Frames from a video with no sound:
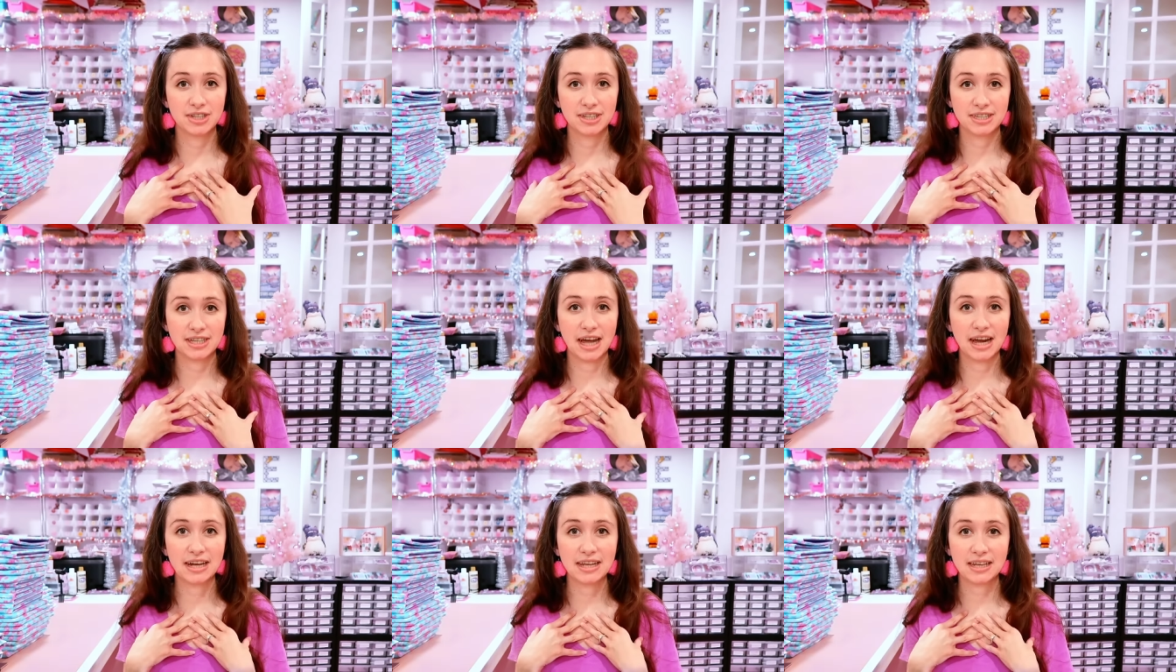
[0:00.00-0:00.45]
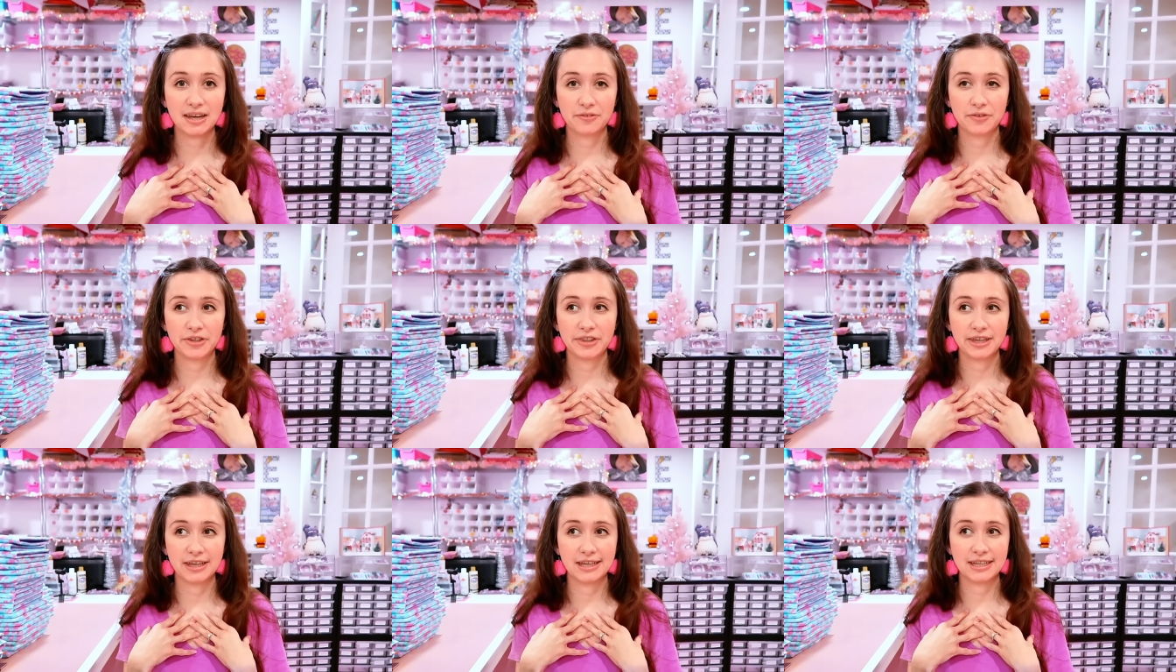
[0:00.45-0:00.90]
designing
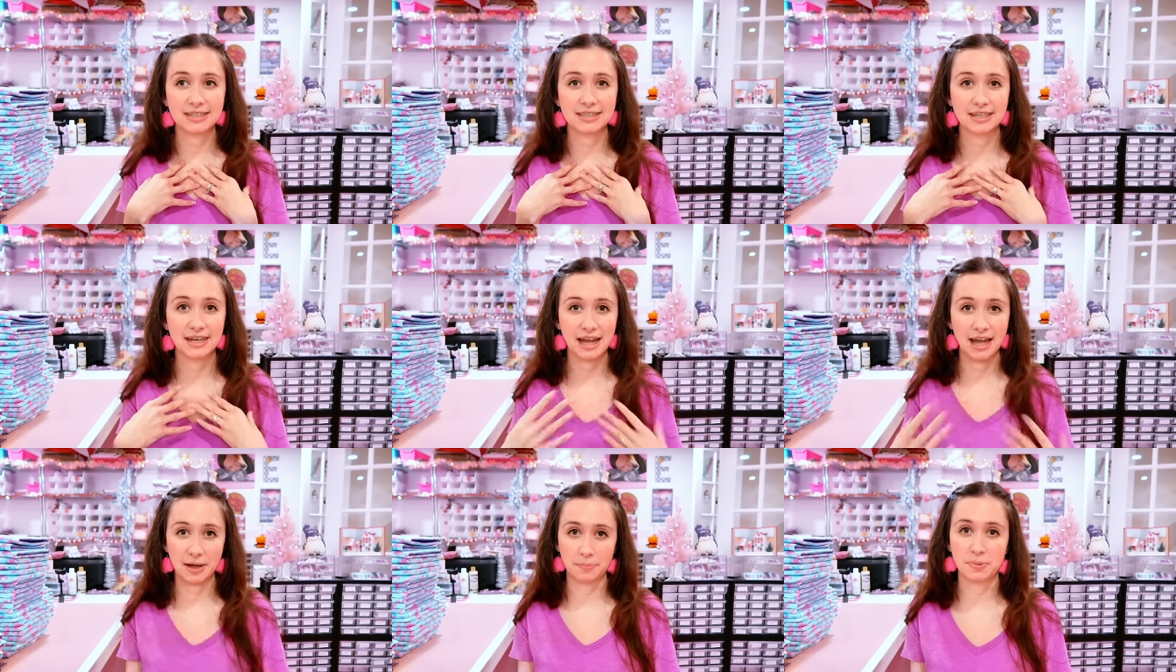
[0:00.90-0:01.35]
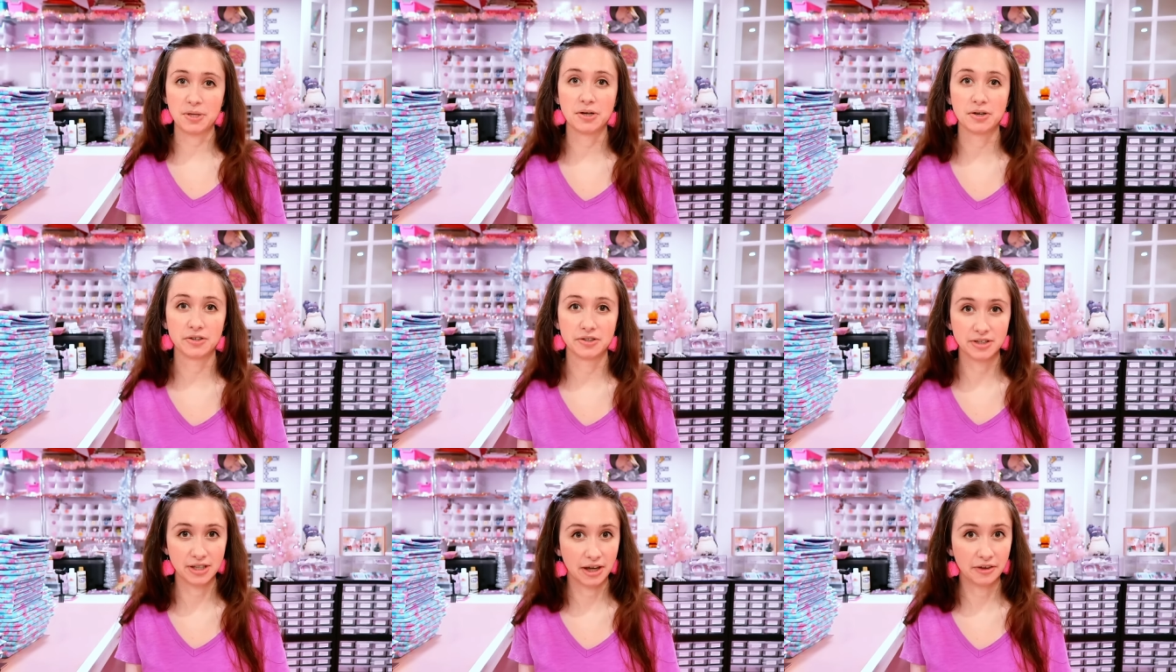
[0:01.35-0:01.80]
everything isn't happy
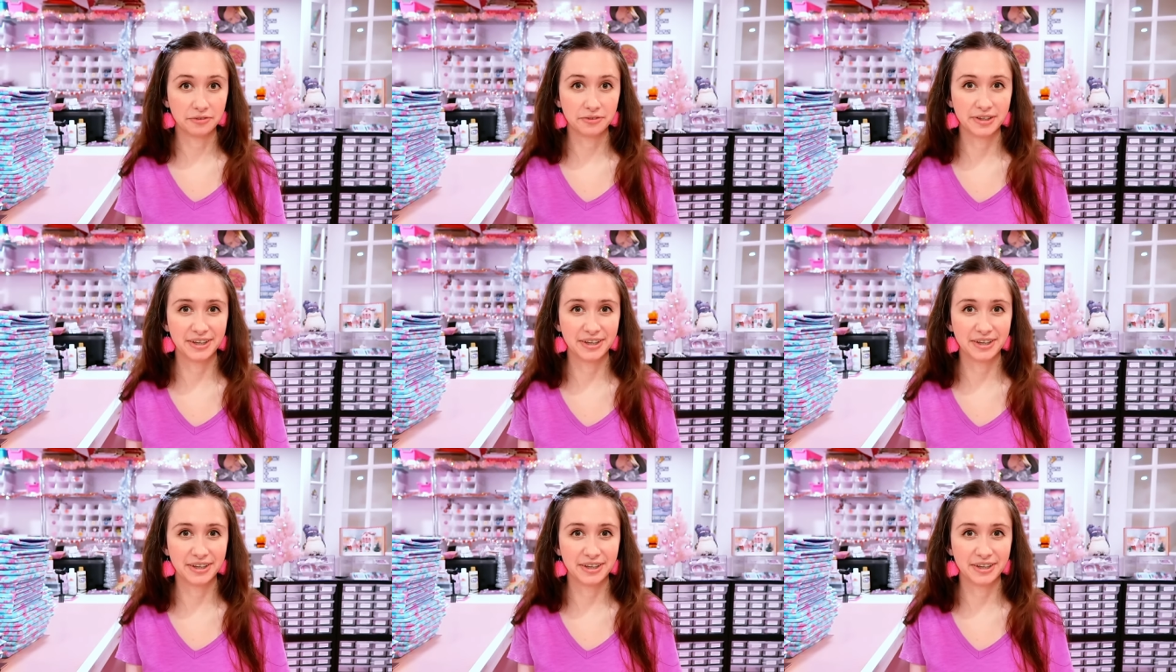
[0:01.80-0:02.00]
herself?